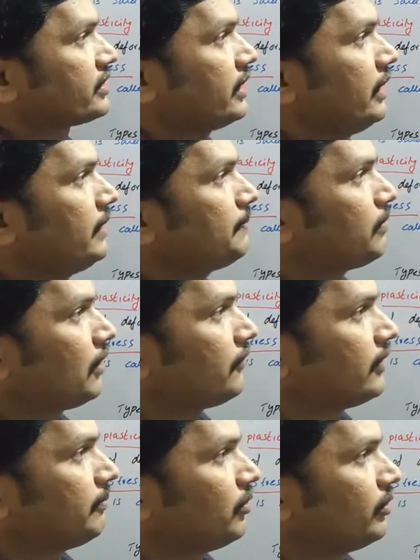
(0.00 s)
shape
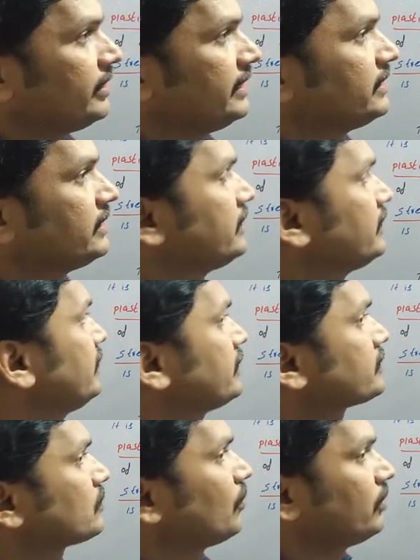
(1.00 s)
of a body
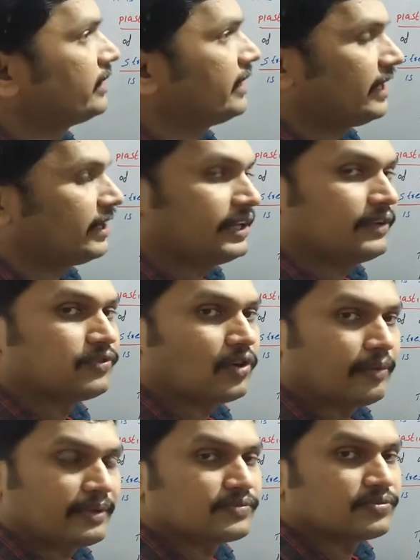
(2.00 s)
is called a
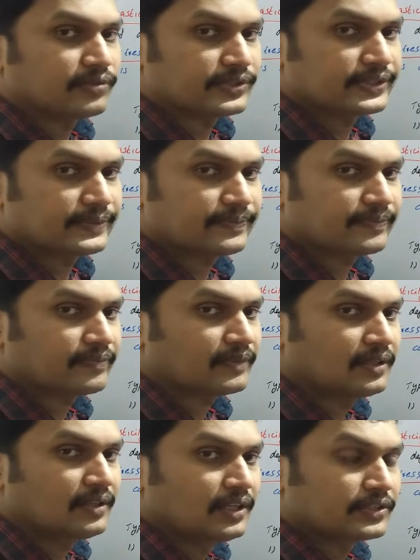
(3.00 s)
deforming force.
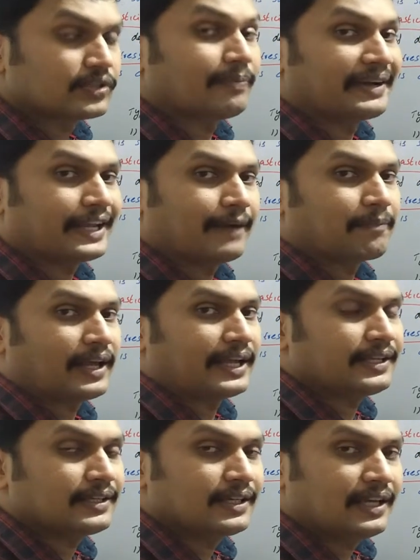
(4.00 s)
So by
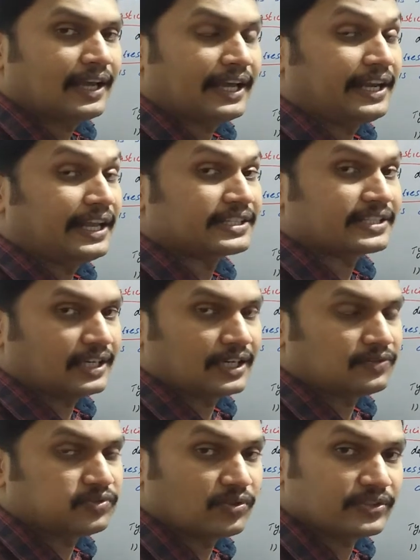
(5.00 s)
applying an
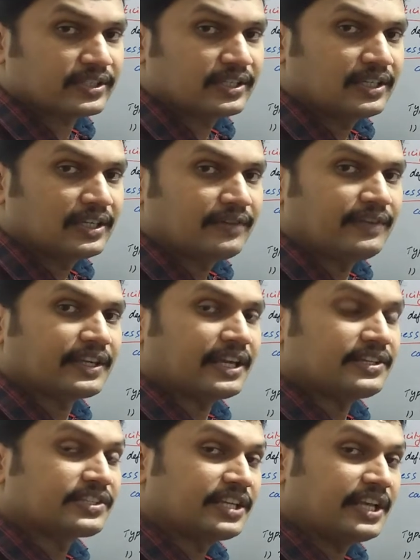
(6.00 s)
external force, we
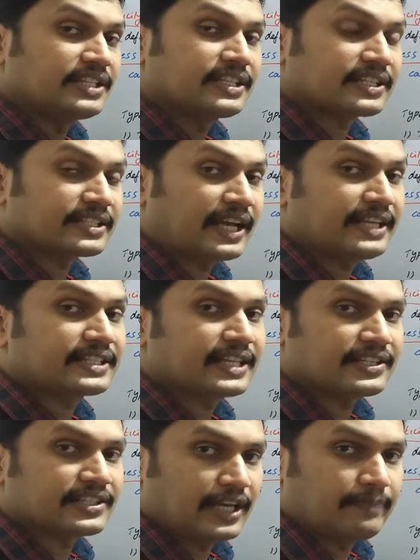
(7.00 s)
can change the size
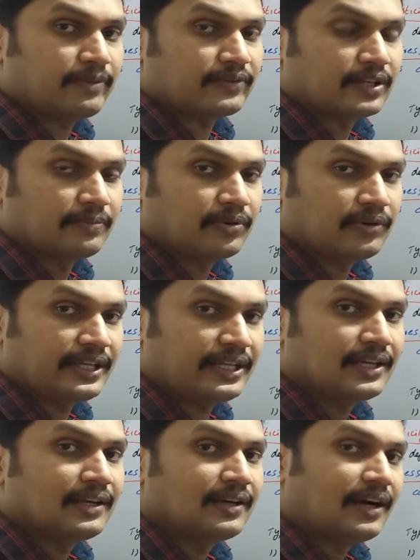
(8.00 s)
and shape of the
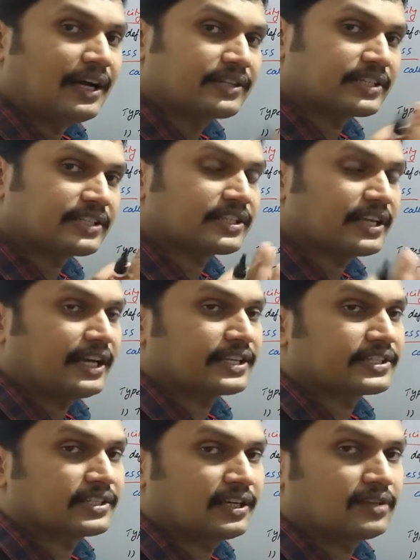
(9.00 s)
body, and such an
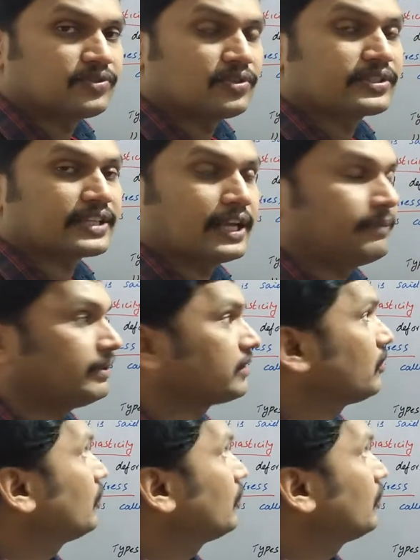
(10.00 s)
external force can be